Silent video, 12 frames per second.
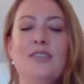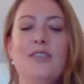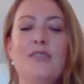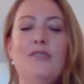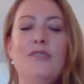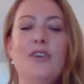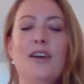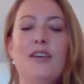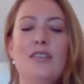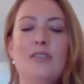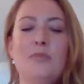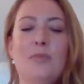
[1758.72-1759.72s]
to the
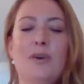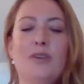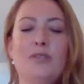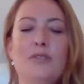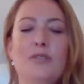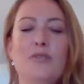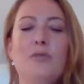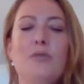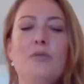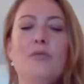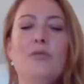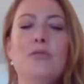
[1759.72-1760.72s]
furthest part of
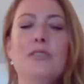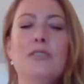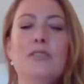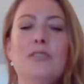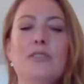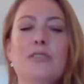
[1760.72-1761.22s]
your aura.